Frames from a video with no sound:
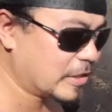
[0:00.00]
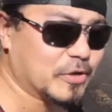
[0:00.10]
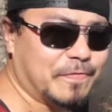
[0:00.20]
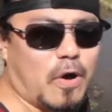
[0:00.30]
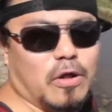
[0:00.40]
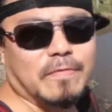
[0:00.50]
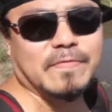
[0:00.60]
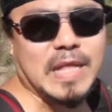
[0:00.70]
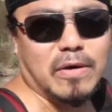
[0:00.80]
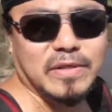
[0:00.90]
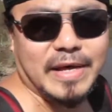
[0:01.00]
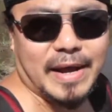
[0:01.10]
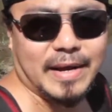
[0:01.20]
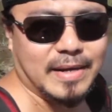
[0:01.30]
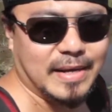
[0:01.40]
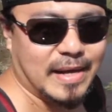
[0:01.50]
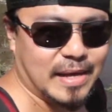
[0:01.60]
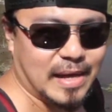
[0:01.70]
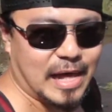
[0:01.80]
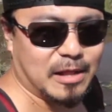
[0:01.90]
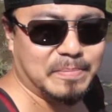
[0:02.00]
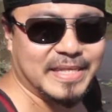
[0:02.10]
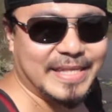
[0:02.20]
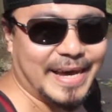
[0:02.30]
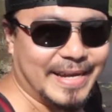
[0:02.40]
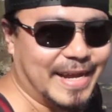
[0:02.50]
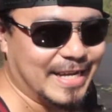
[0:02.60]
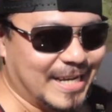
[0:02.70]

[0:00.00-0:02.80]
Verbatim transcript: to fall down there, I'll be dead.